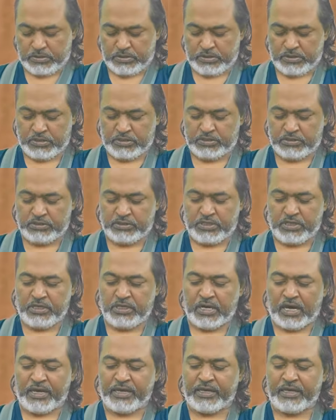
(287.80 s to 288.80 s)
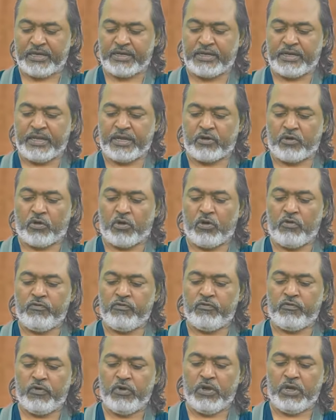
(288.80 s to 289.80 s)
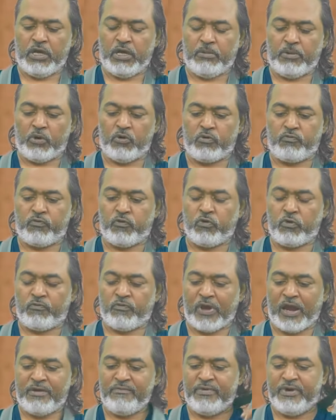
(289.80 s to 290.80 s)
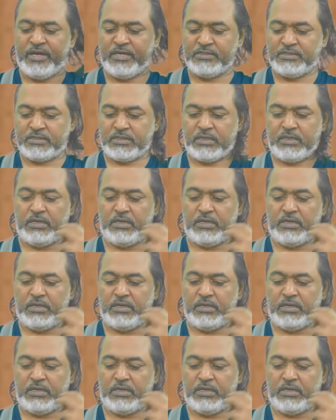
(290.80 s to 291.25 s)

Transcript: This thing I can take off about 4-5 days,